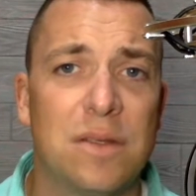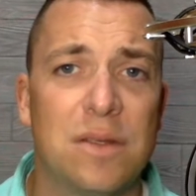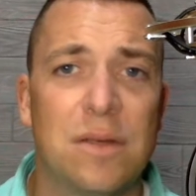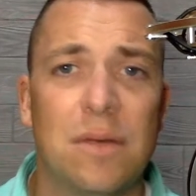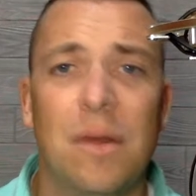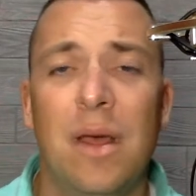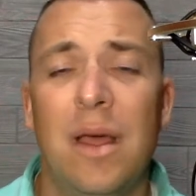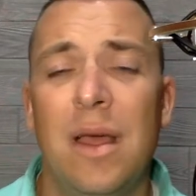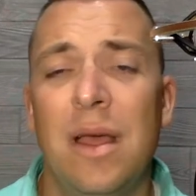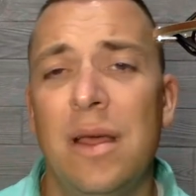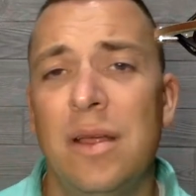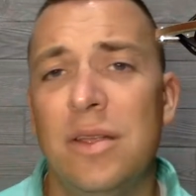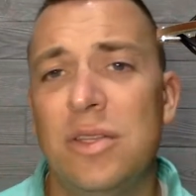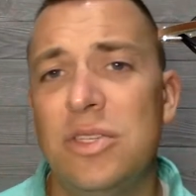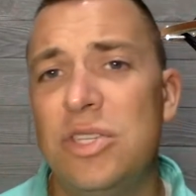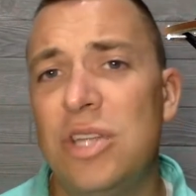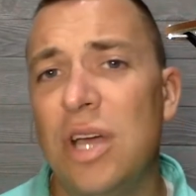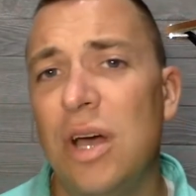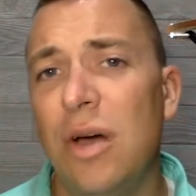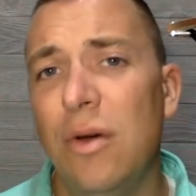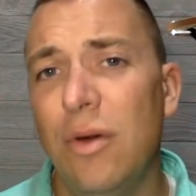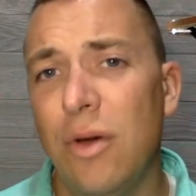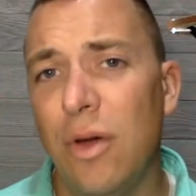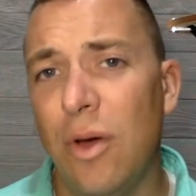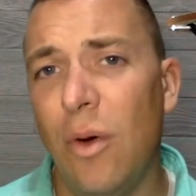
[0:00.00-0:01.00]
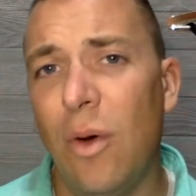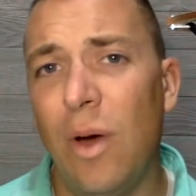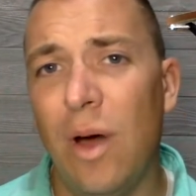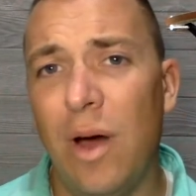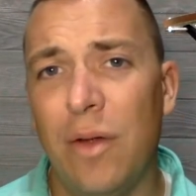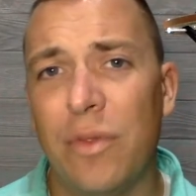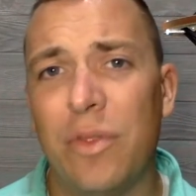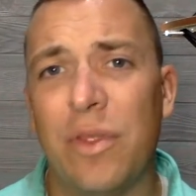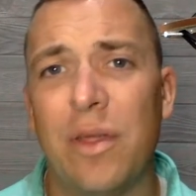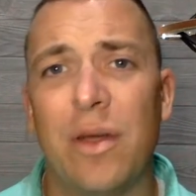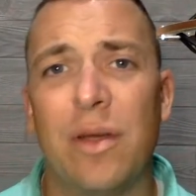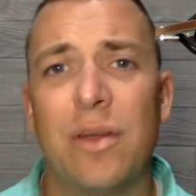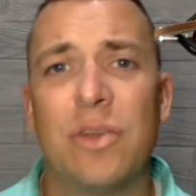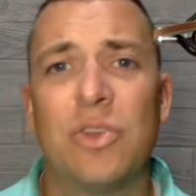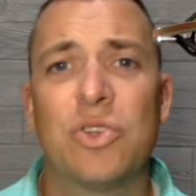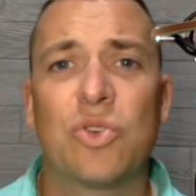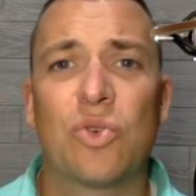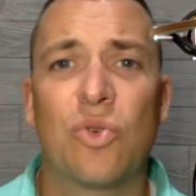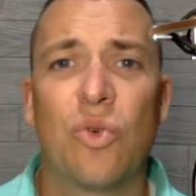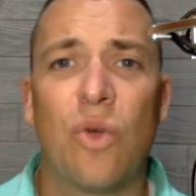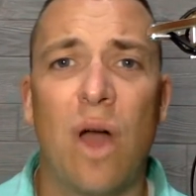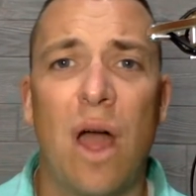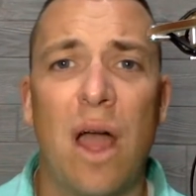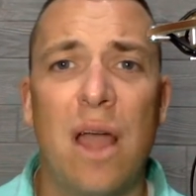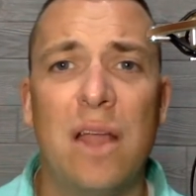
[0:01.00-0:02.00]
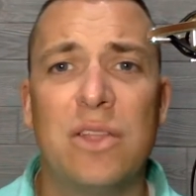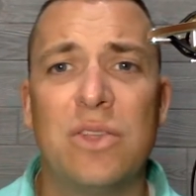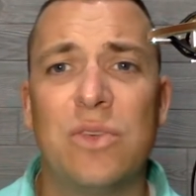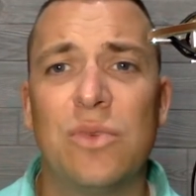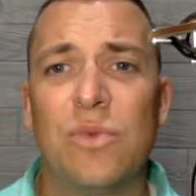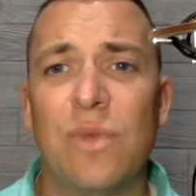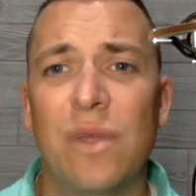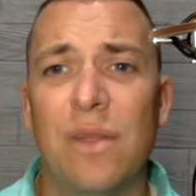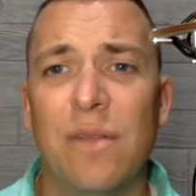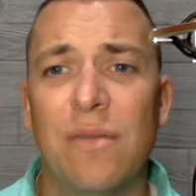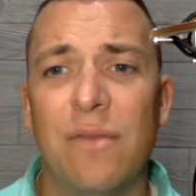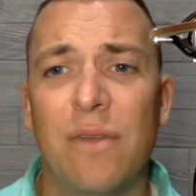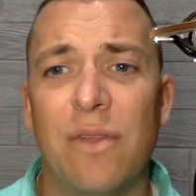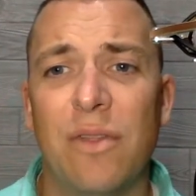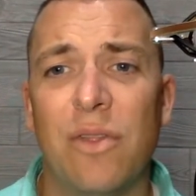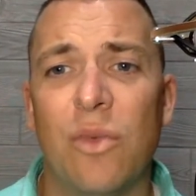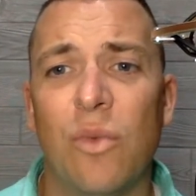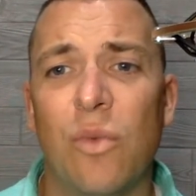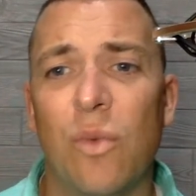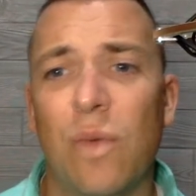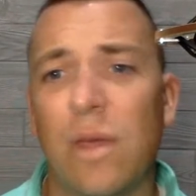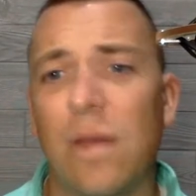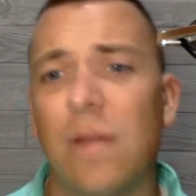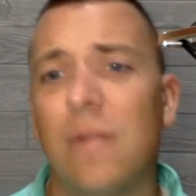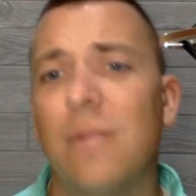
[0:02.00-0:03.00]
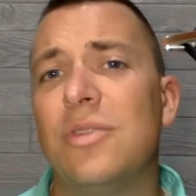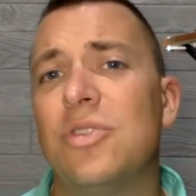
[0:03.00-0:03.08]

So don't go out there and try to reinvent the wheel